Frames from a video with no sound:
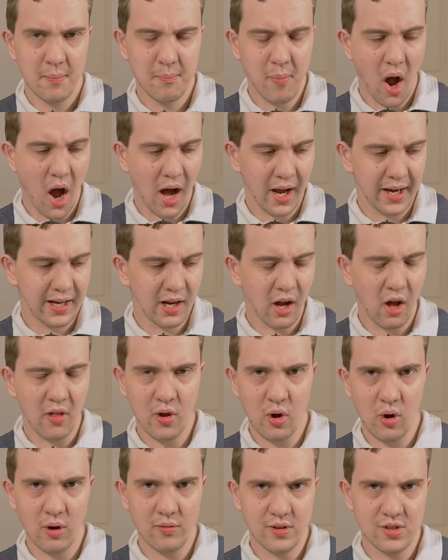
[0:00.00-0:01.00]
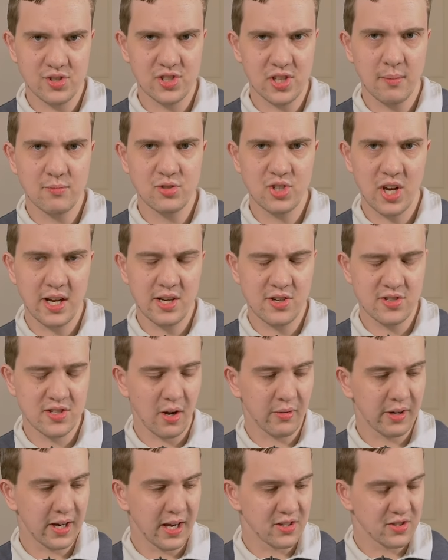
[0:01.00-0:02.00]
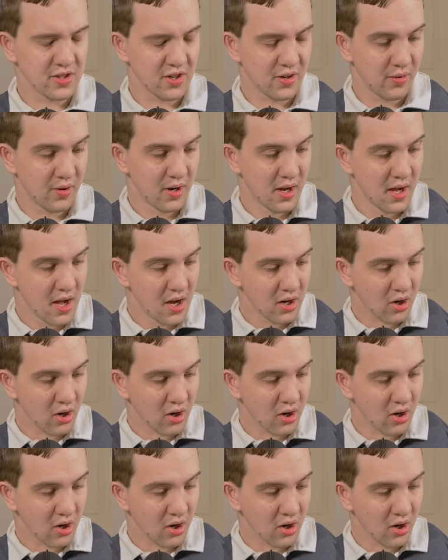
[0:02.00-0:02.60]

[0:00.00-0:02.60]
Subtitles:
body, although there's some changes I'll get to,